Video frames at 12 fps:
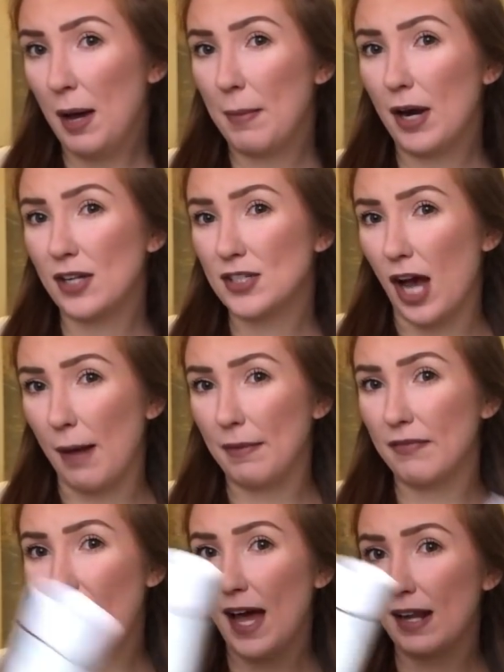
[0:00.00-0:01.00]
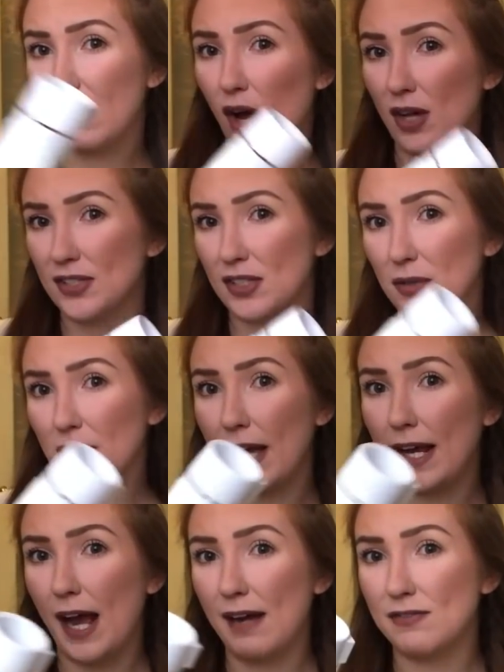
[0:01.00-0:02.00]
But on top of that, also
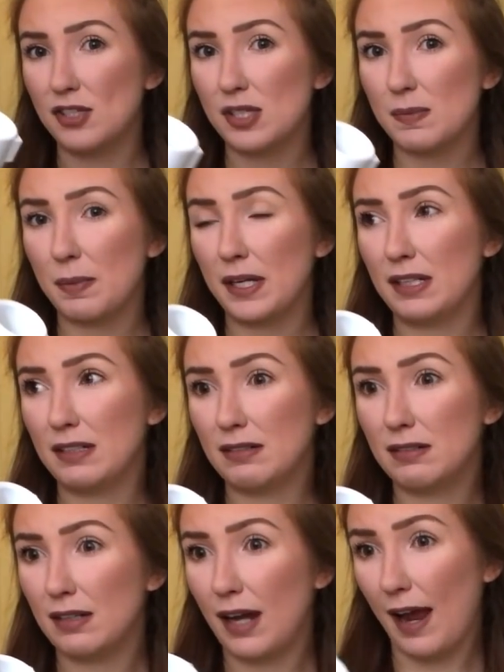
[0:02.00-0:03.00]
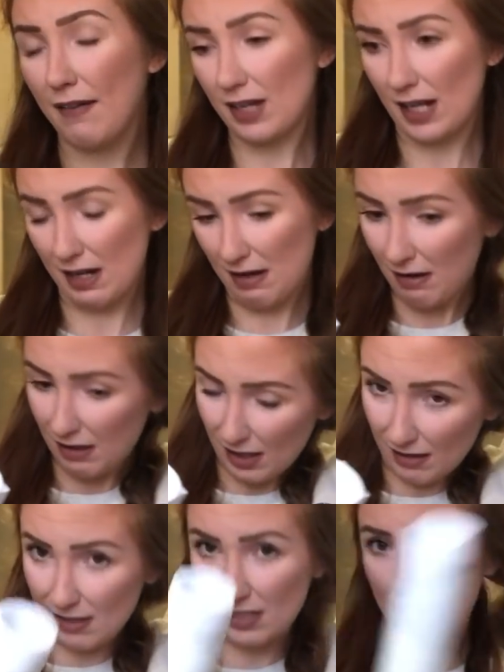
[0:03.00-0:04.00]
like I've just been, I haven't had
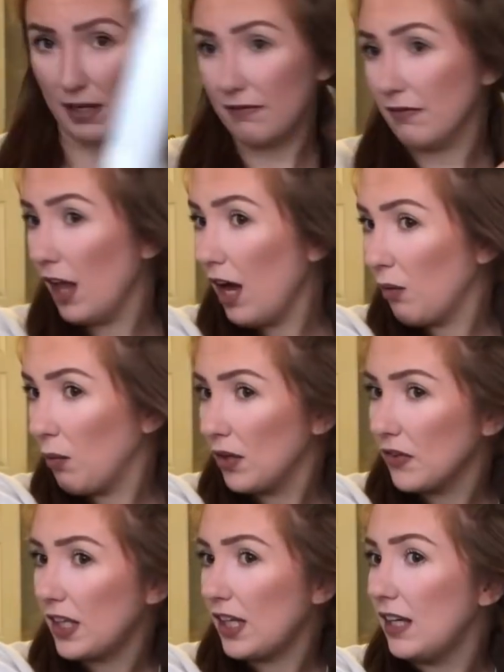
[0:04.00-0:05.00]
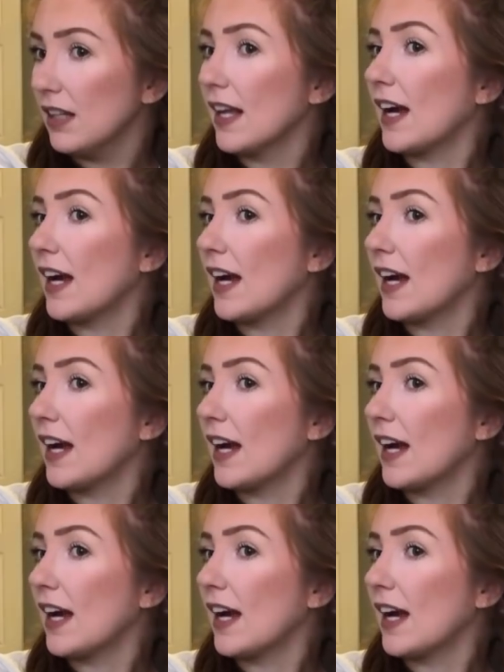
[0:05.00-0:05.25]
anything that's been vlog worthy.